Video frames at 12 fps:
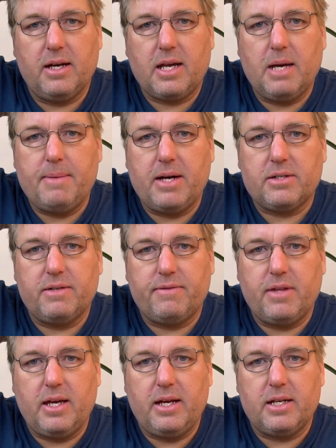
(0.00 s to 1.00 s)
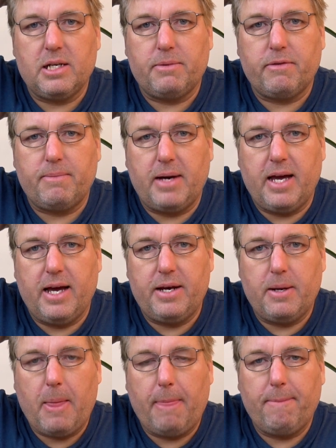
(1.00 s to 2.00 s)
come out of the top of my
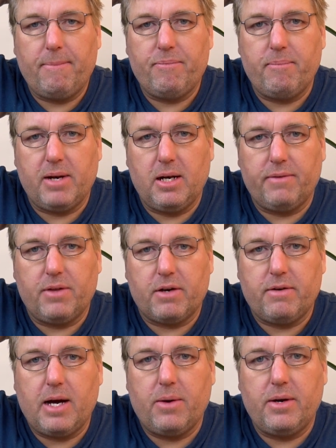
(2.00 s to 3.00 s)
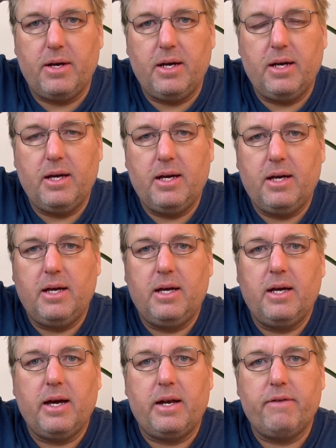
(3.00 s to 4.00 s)
head, middle of the crown,
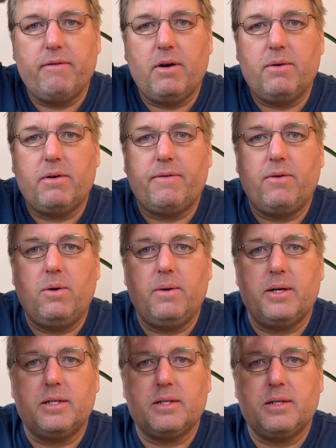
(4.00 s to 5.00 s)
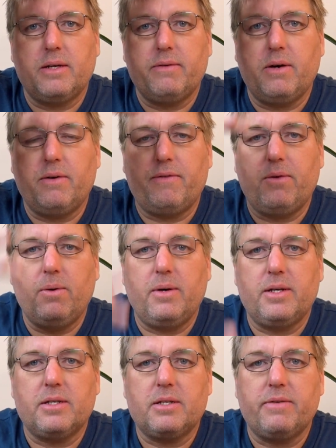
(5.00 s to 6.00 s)
and it rolled forwards. It rolled
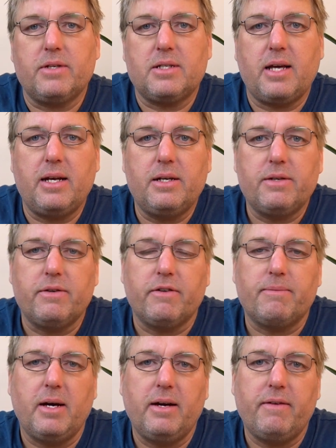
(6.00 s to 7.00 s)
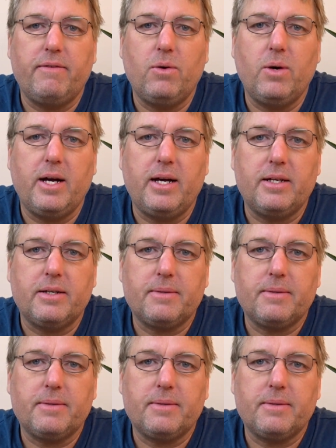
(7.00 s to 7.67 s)
forwards to the center of my forehead.